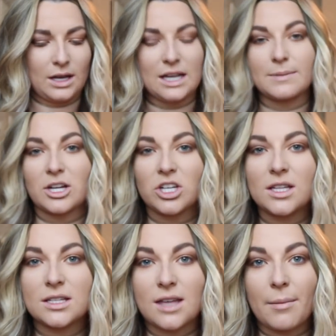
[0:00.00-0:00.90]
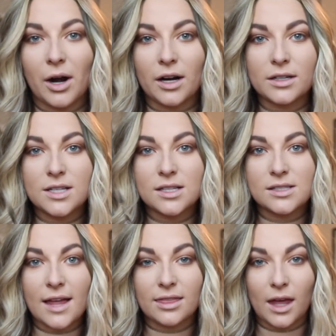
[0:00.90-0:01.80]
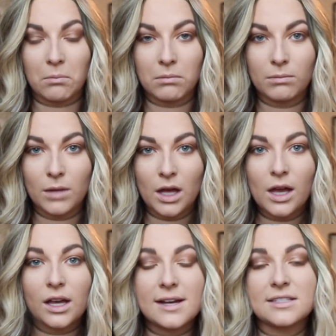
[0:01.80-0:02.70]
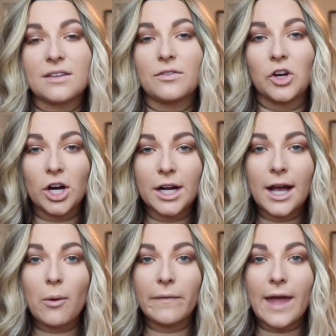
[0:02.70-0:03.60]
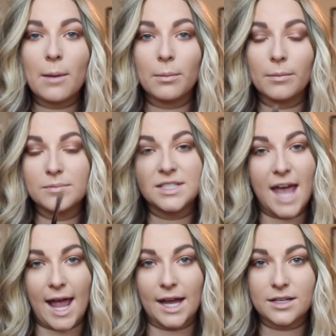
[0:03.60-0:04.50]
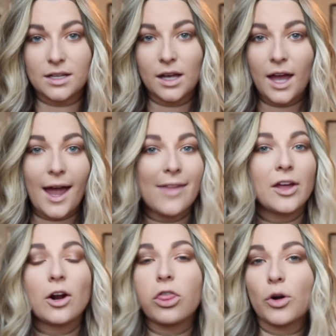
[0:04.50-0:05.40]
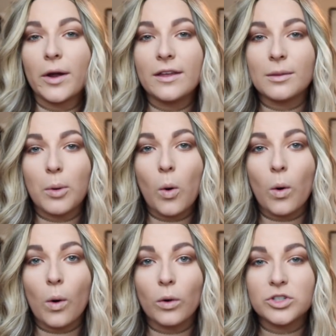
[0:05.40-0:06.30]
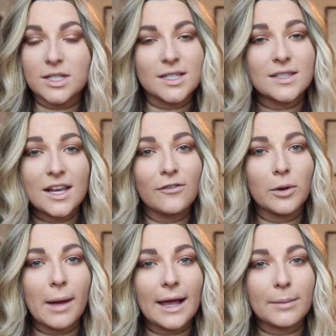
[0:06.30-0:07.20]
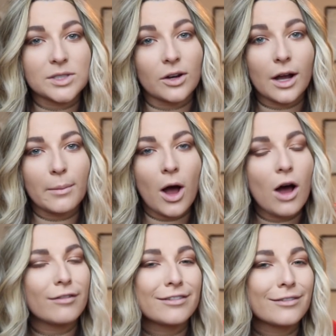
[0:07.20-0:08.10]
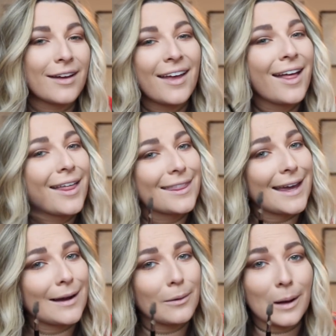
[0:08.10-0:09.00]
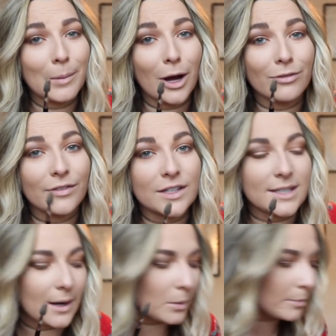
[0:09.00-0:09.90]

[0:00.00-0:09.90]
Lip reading: Especially in the summer, to set them. Because if you're gonna go on that date and they're gonna throw you in the pool just to see if your makeup's gonna come off, they ain't gonna come off if you set